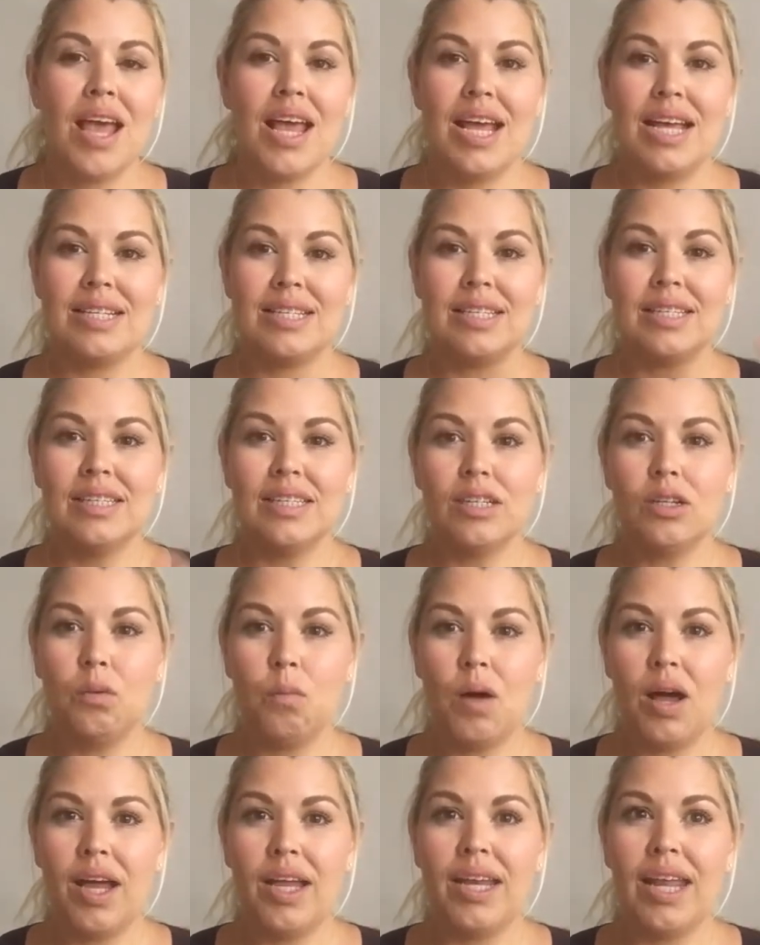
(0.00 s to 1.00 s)
it's a little
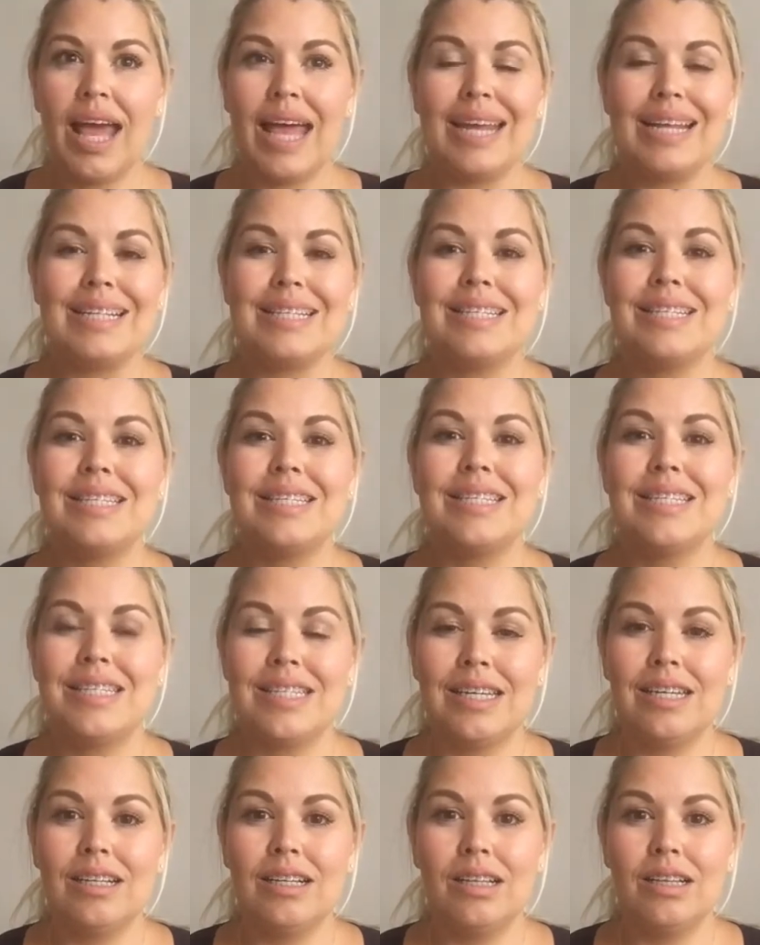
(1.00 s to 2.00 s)
one and it's
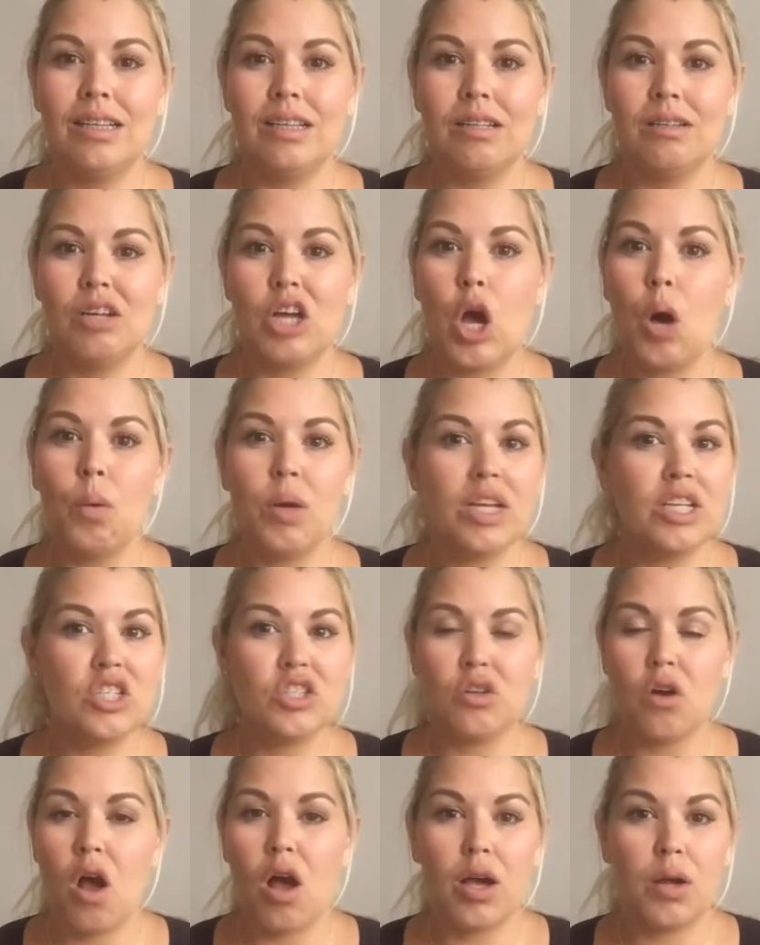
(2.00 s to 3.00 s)
still going
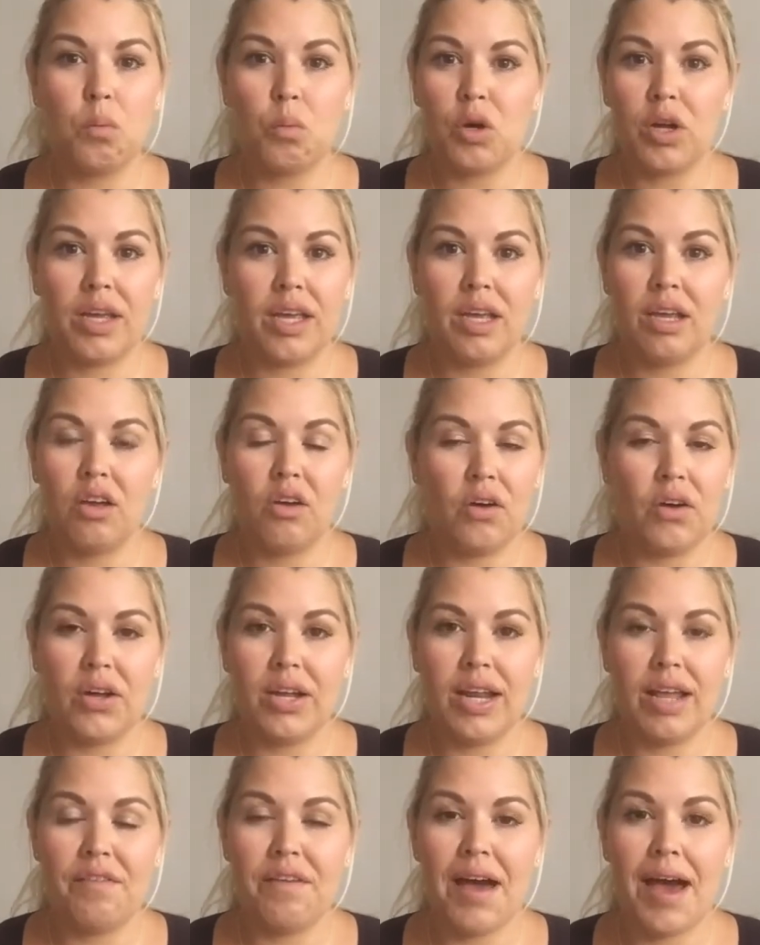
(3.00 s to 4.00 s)
strong and working good.
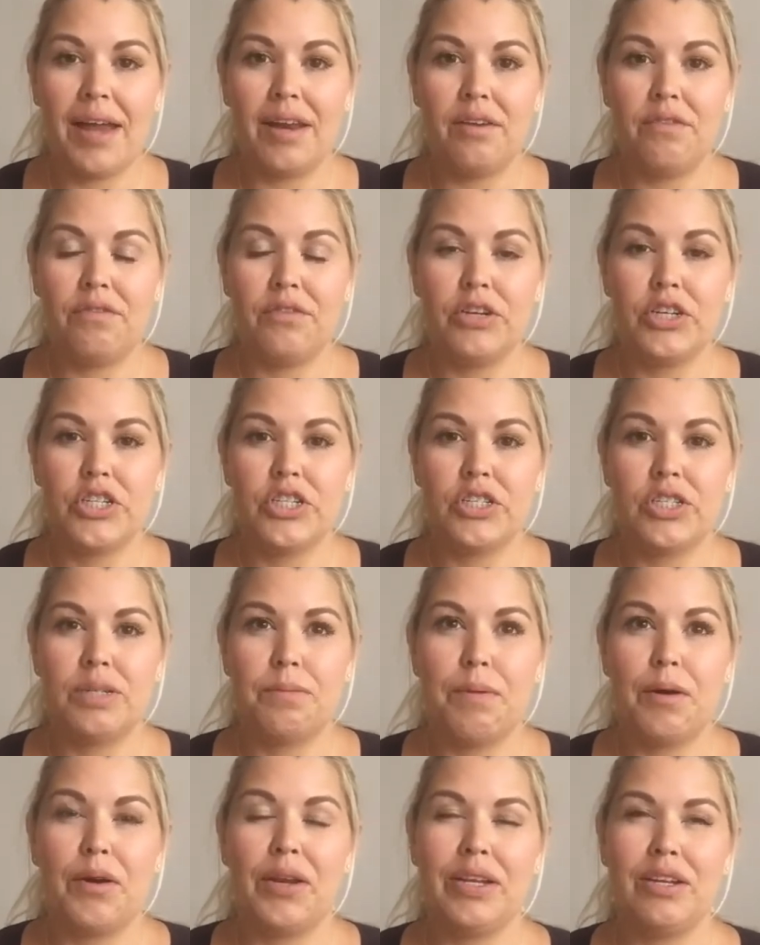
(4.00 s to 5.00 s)
I've had it for just
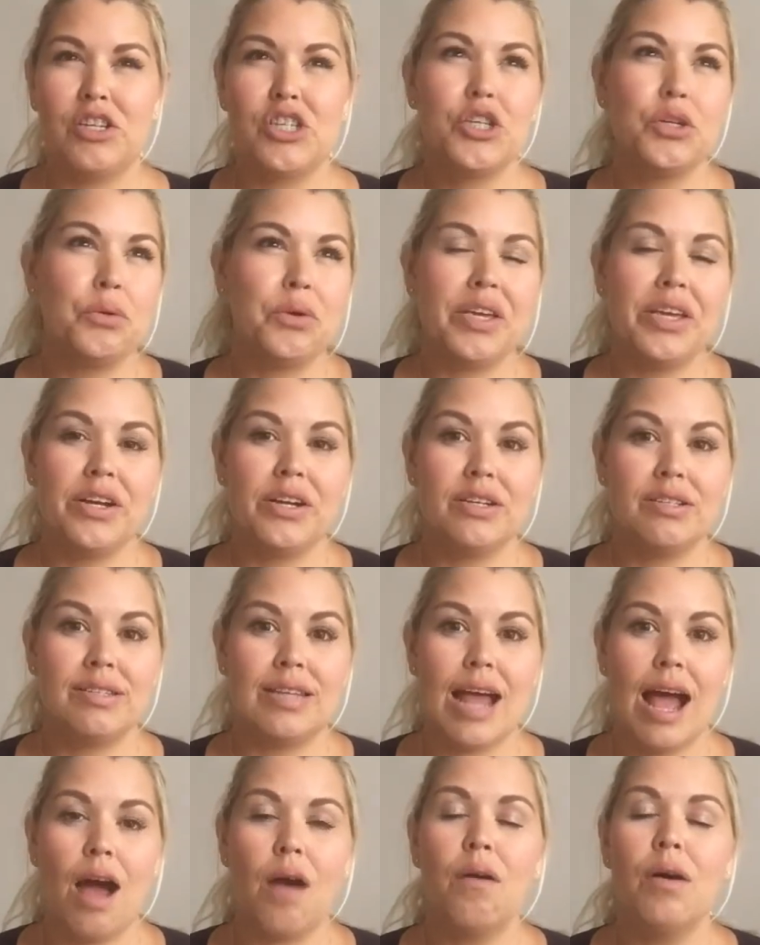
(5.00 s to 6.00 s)
about 2 years
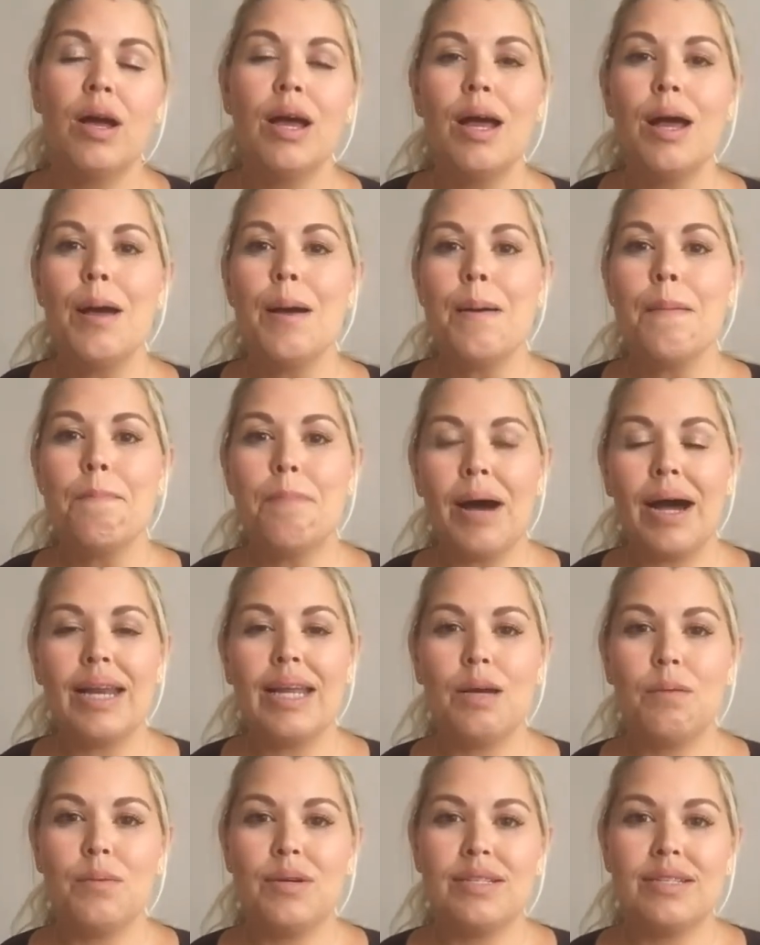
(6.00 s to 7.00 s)
now, but
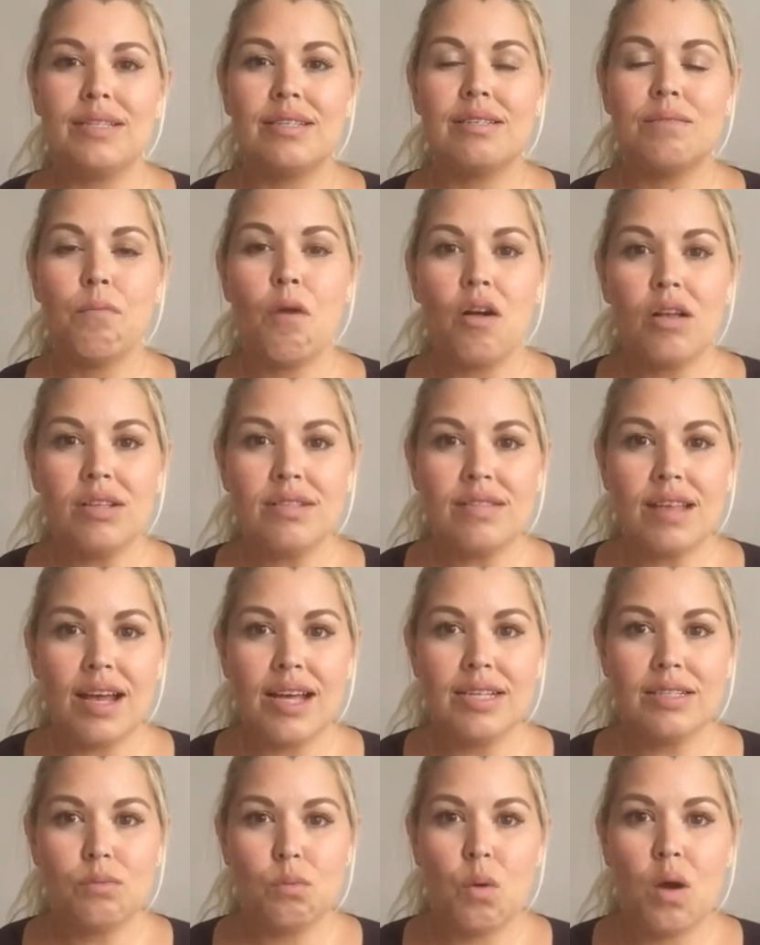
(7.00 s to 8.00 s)
it was a small
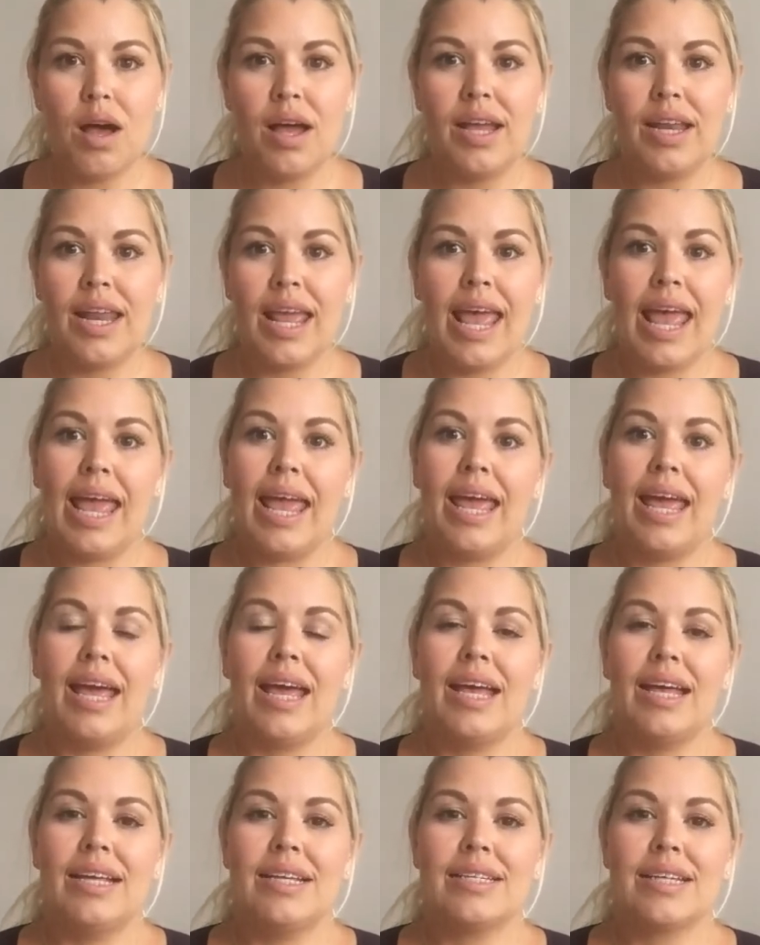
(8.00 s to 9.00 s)
size one
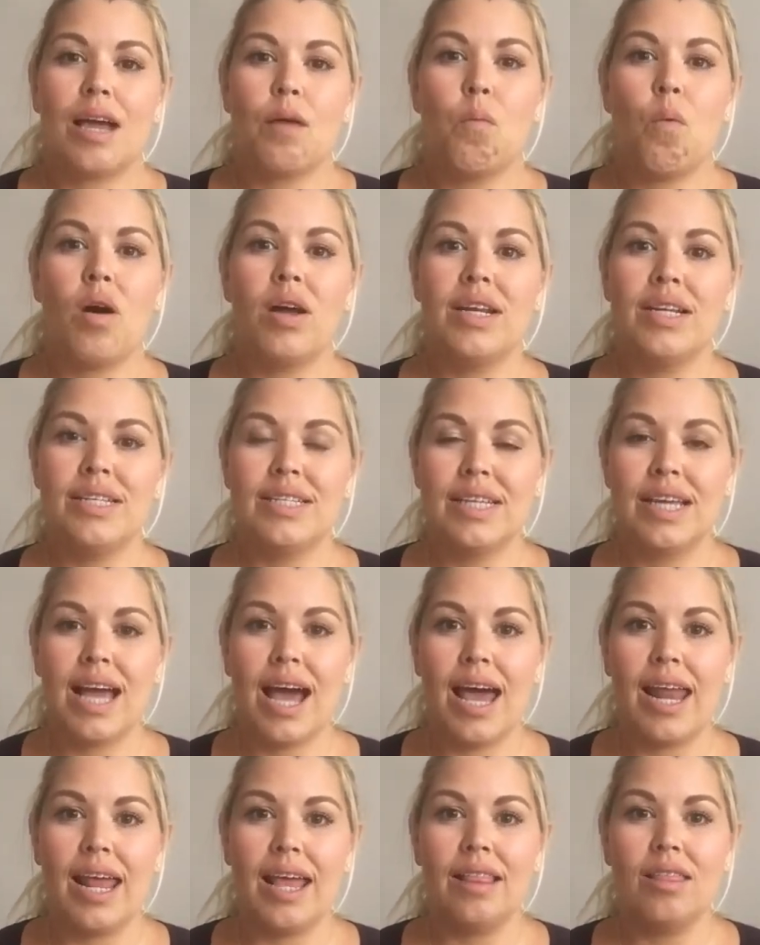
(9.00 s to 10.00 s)
and I wanted to
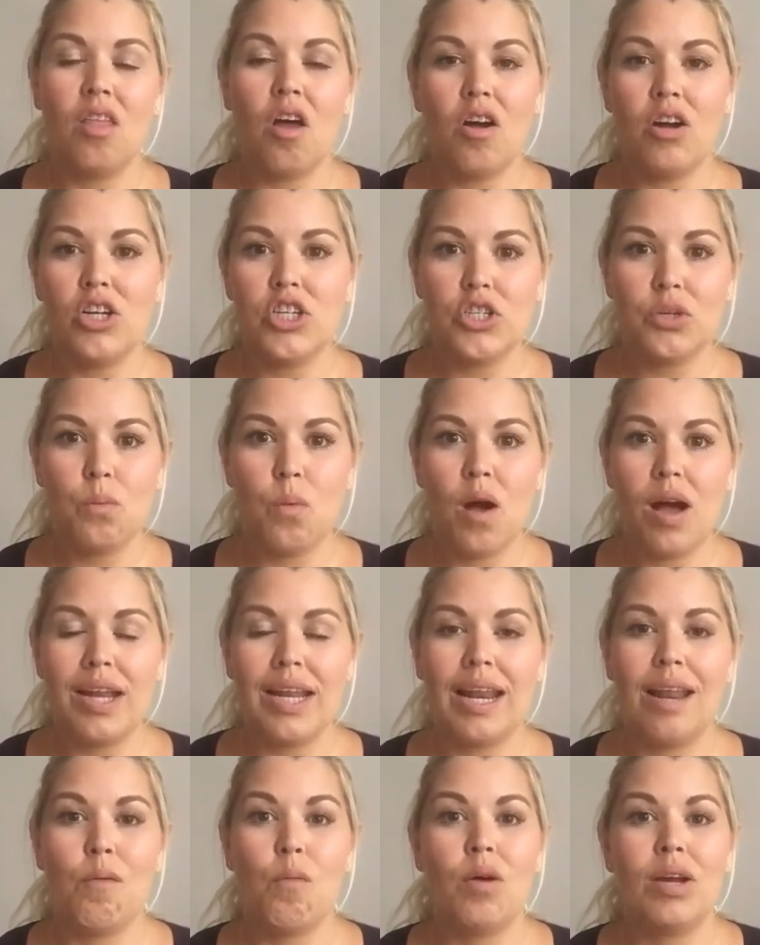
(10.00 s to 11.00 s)
get a larger one
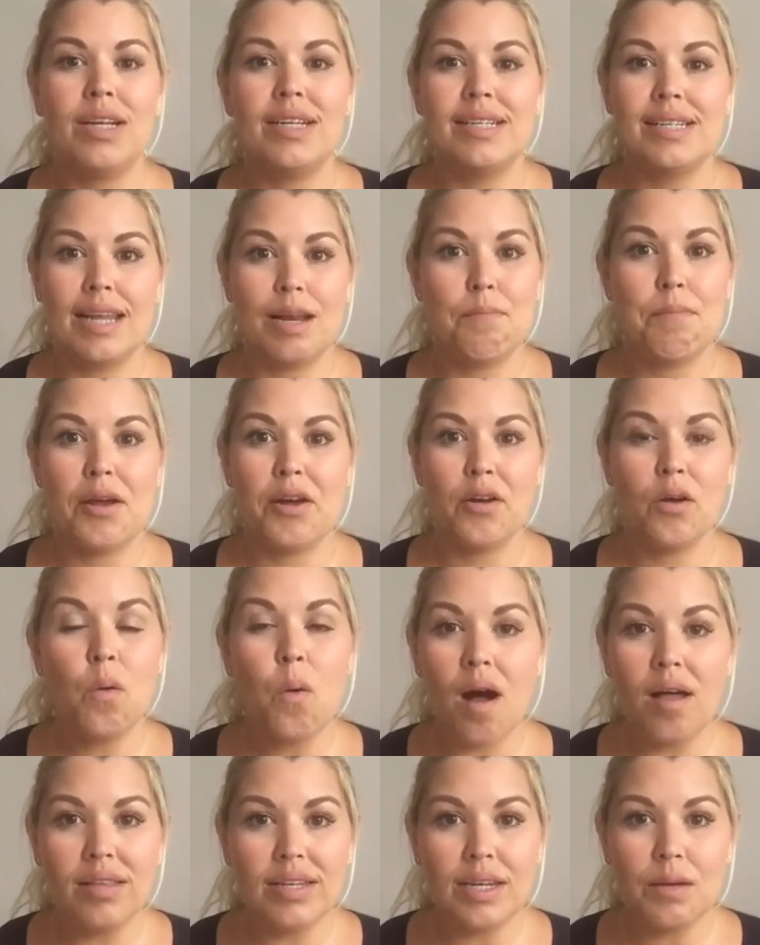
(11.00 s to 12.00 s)
and I wanted to get a better
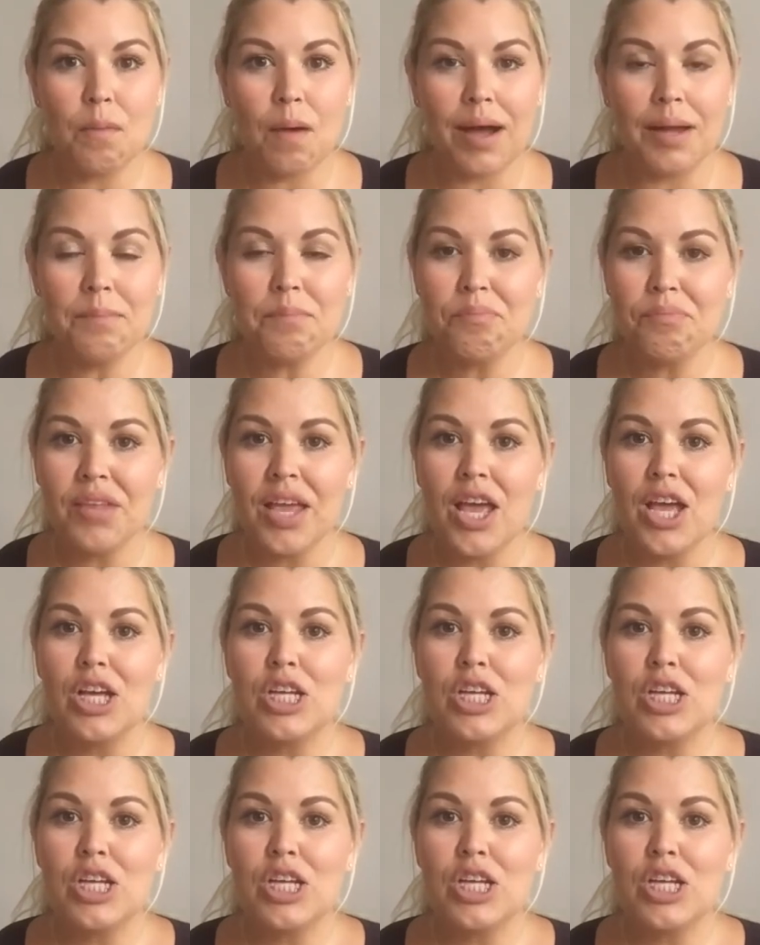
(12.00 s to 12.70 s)
quality one.